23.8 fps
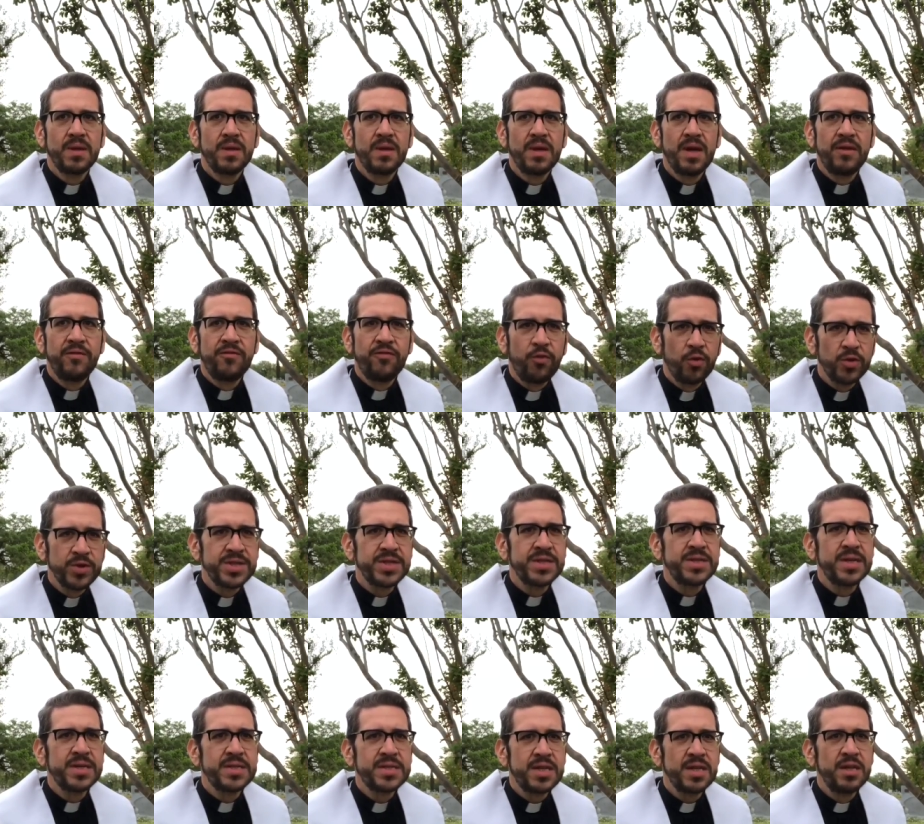and forces
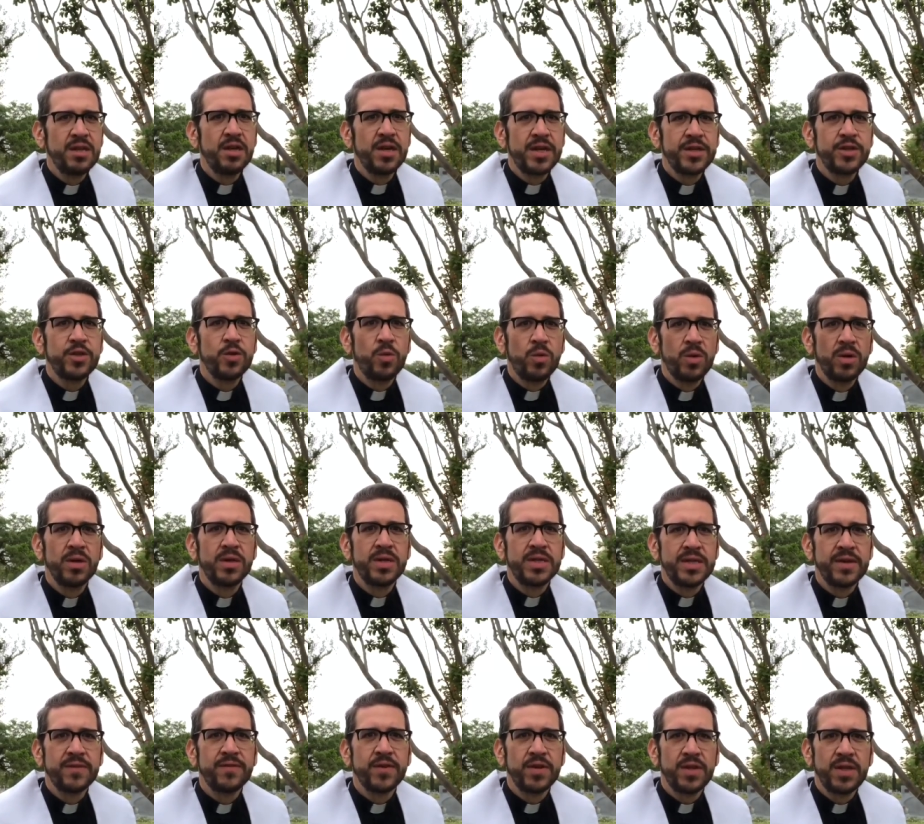us to look at the world
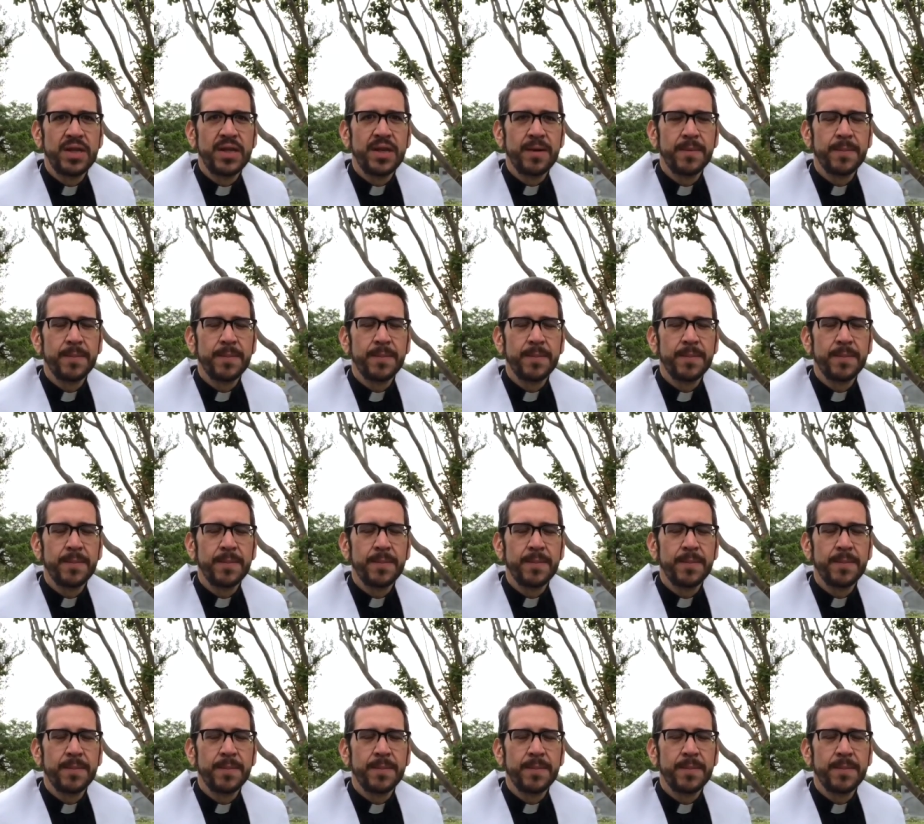differently.